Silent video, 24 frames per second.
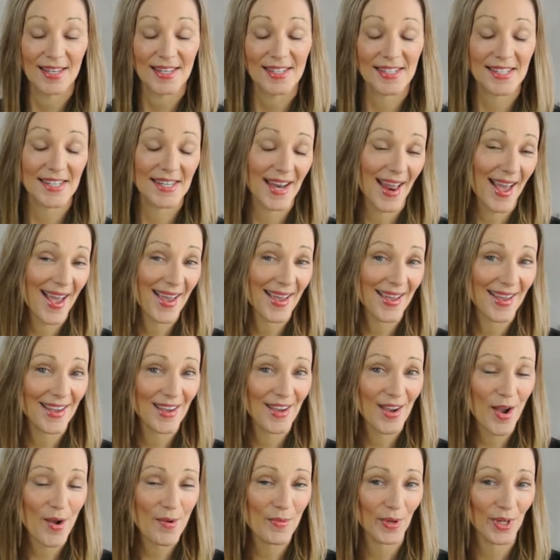
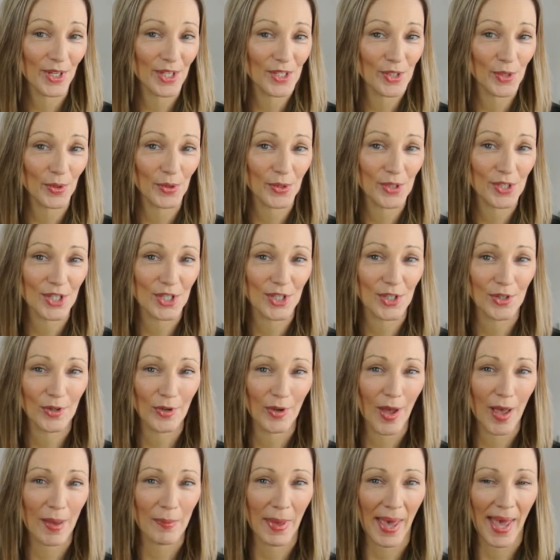Today I'm going to talk to you
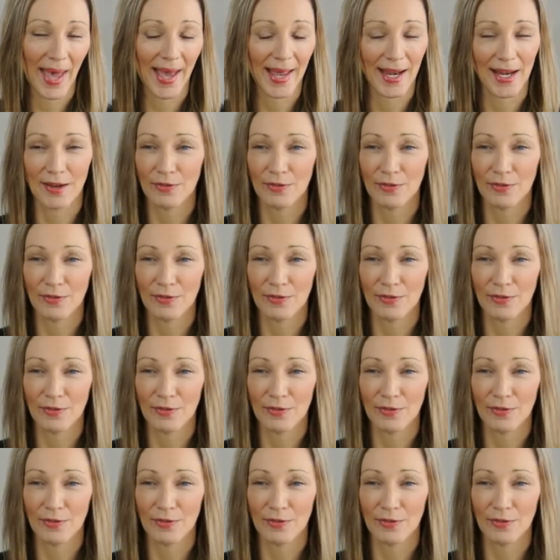about,